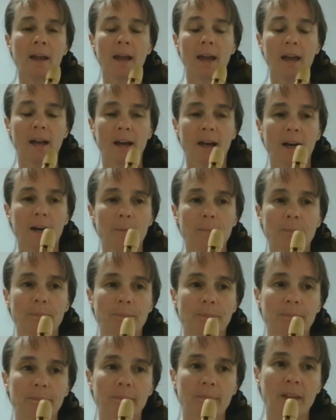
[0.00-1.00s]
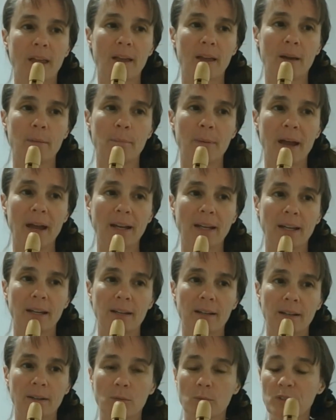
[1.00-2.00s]

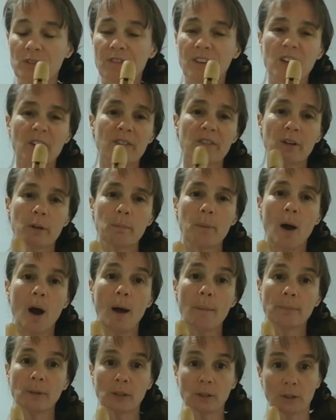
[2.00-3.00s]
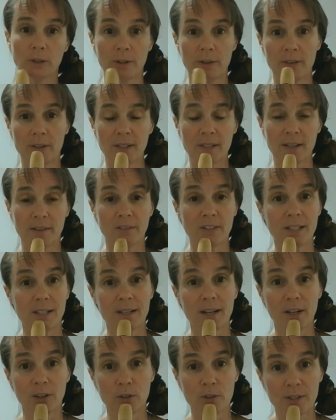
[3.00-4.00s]
It was very, very popular in the
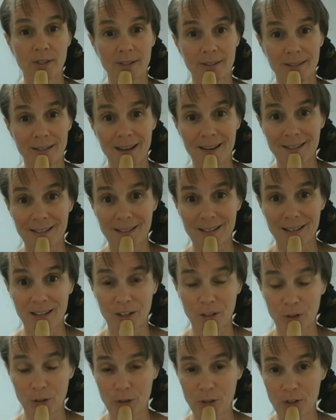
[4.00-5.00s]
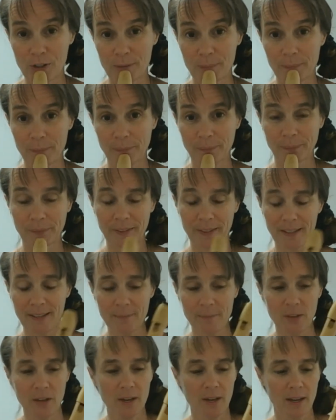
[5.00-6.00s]
1700s and the 1800s.
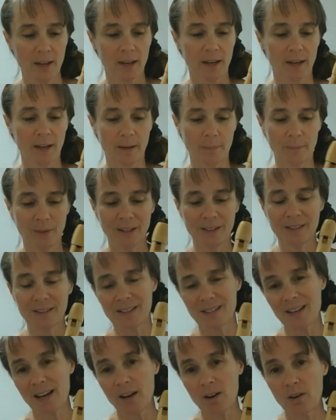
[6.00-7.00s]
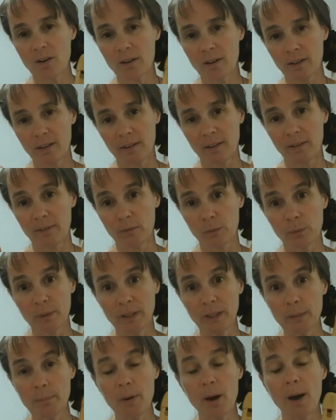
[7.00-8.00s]
And it's now
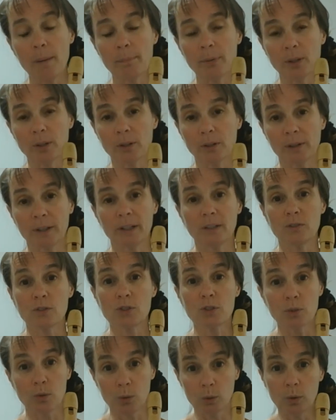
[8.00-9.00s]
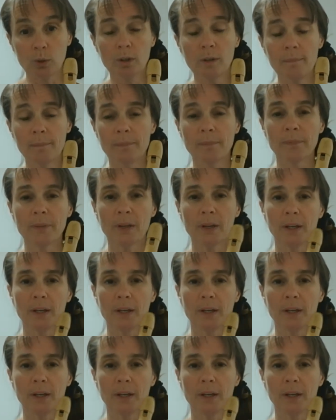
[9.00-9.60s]
really popular in school.